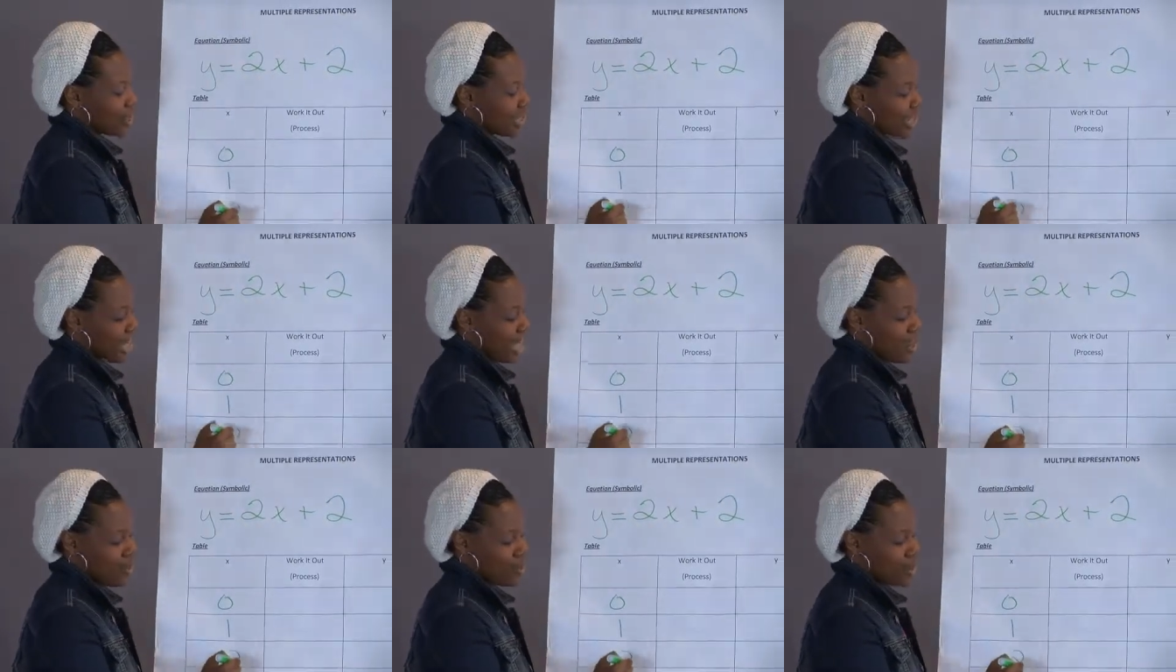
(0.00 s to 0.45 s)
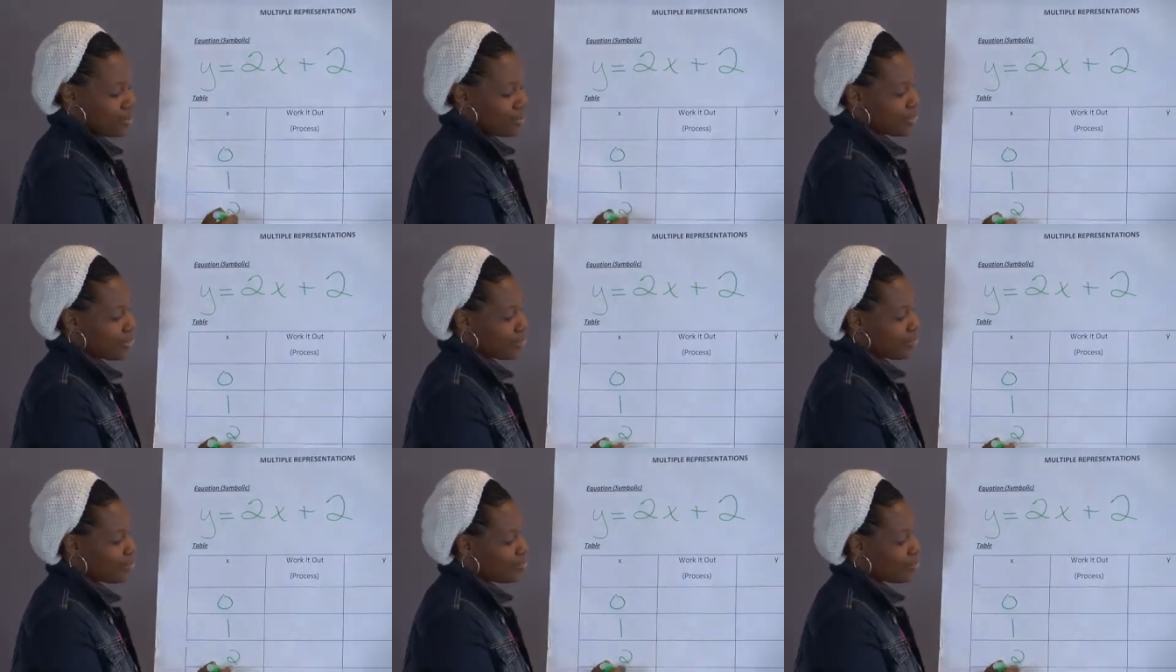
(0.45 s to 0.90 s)
count up
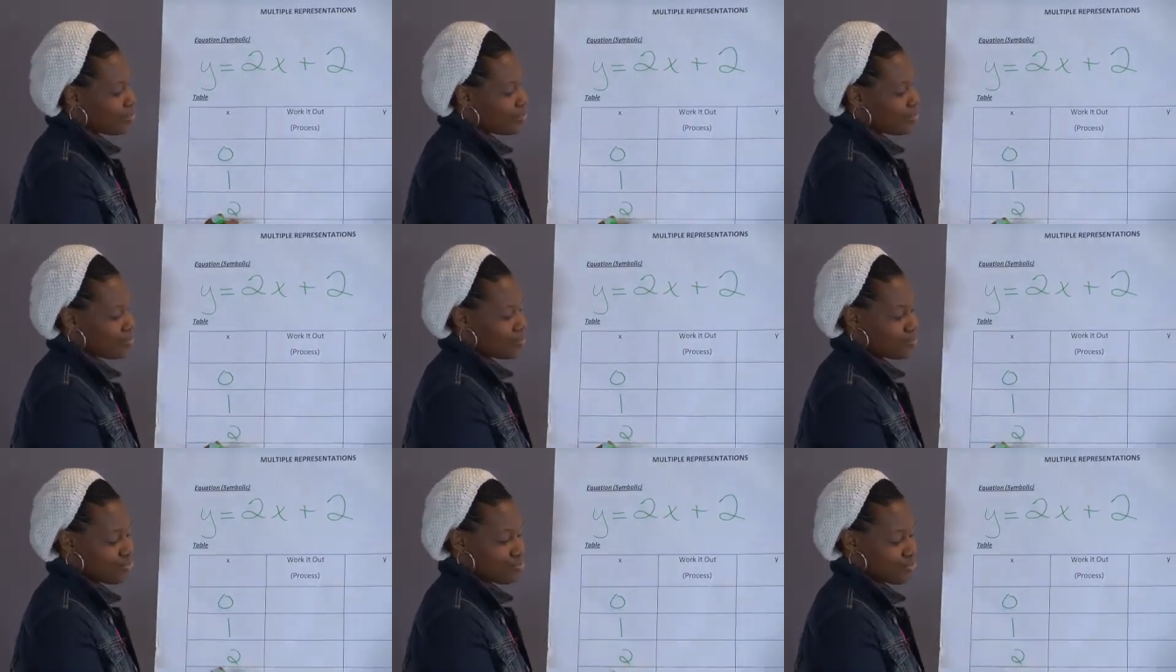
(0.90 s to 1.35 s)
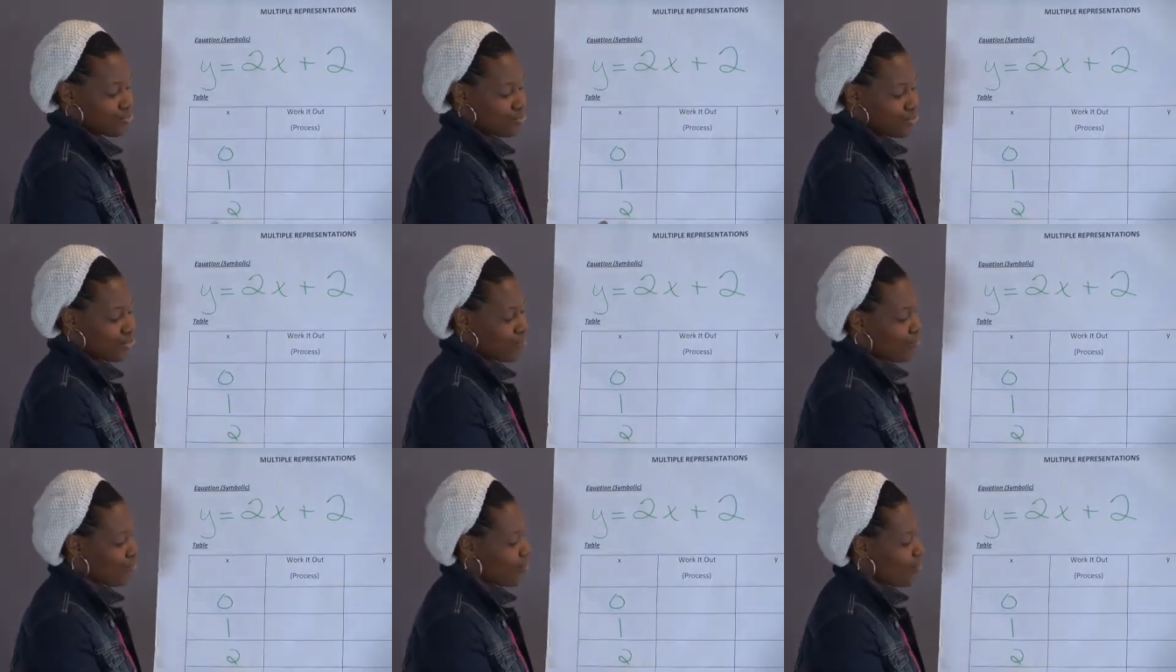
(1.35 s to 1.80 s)
to
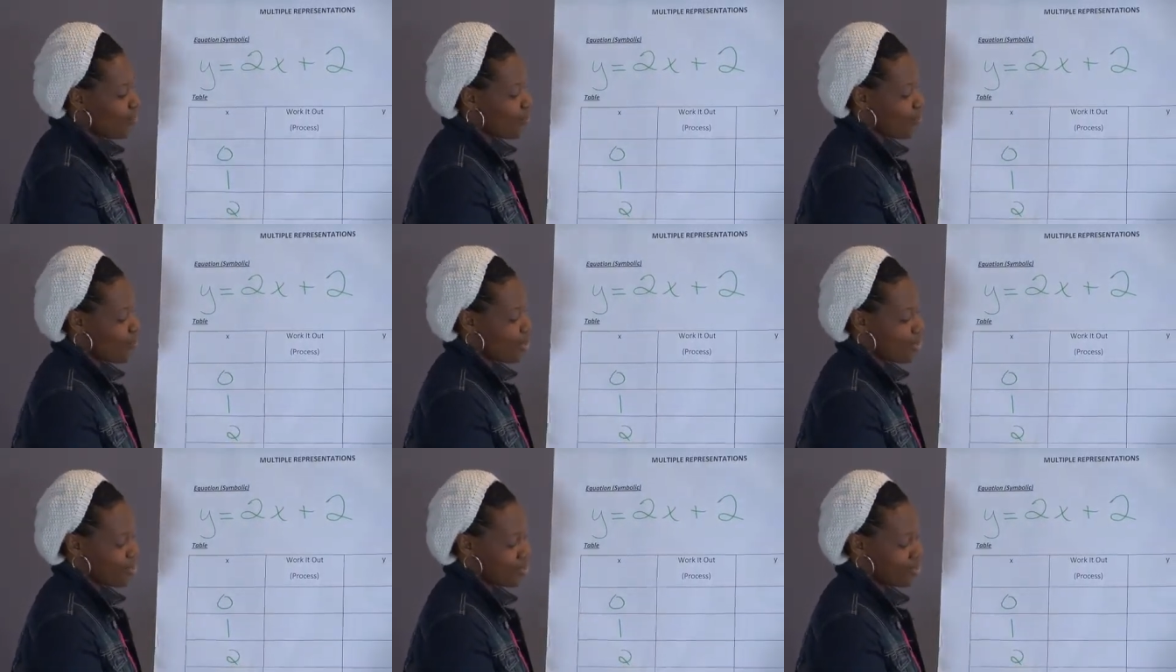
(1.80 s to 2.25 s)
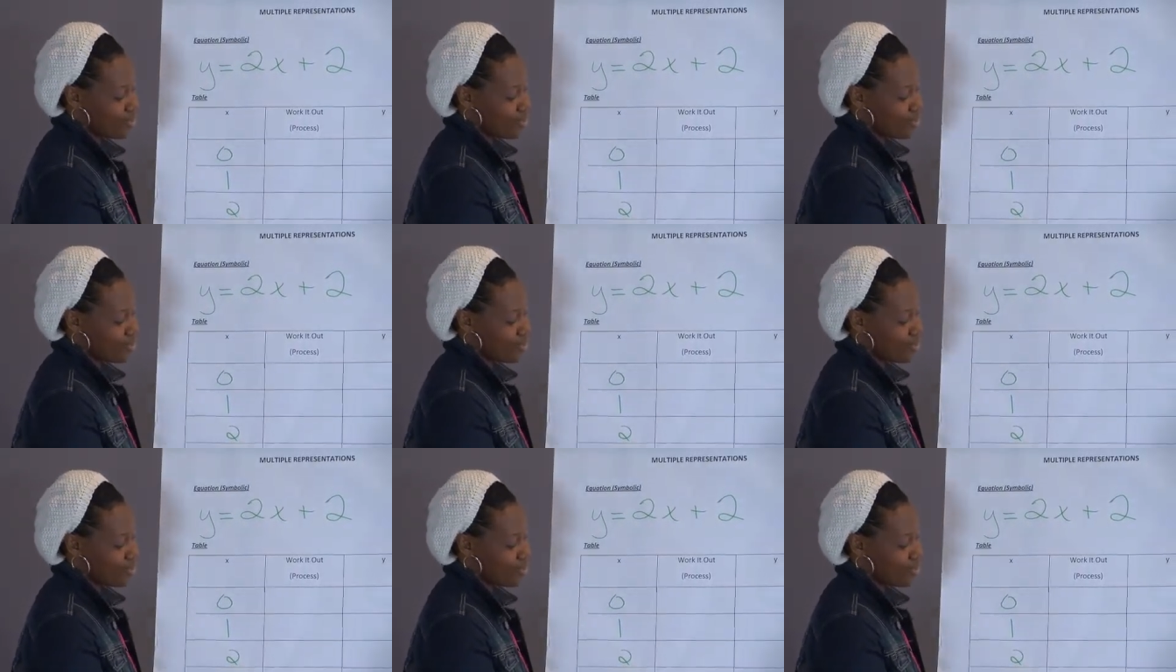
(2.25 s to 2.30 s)
four.